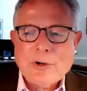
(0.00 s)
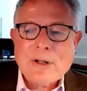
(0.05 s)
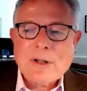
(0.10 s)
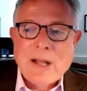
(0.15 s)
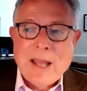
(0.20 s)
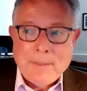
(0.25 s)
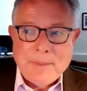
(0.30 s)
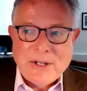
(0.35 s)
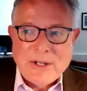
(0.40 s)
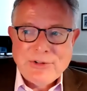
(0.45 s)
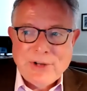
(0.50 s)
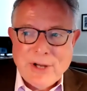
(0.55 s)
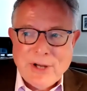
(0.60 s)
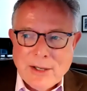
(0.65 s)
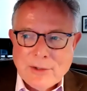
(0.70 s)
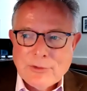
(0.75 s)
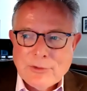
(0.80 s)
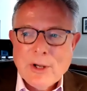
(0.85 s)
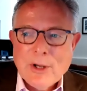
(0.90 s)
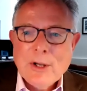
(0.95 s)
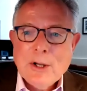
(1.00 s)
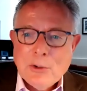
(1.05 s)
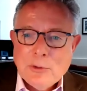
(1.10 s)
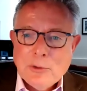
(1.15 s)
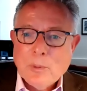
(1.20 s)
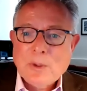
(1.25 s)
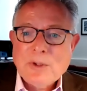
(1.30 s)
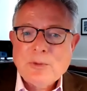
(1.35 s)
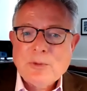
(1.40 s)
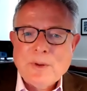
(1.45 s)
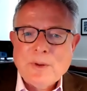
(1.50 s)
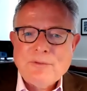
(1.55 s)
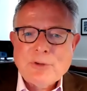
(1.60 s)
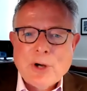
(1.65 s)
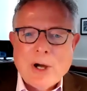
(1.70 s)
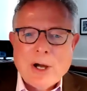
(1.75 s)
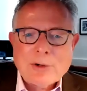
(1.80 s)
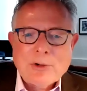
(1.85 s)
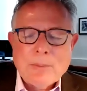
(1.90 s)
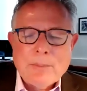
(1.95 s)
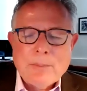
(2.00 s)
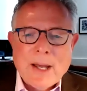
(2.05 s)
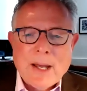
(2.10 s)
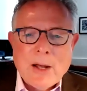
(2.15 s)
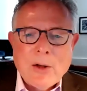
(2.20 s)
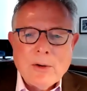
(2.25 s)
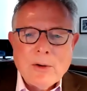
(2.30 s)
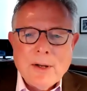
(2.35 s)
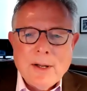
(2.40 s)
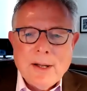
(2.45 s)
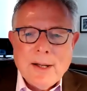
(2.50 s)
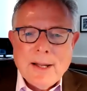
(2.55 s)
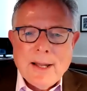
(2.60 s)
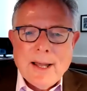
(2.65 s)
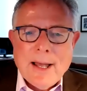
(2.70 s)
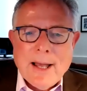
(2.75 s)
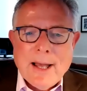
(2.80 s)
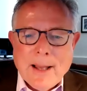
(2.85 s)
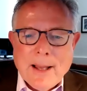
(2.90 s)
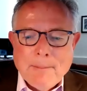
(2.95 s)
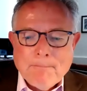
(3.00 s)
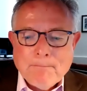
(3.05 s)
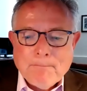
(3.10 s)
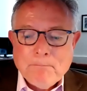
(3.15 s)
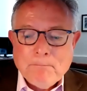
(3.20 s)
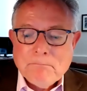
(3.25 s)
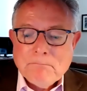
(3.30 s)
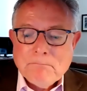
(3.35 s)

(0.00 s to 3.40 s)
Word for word: Climate change, which we've talked about, um,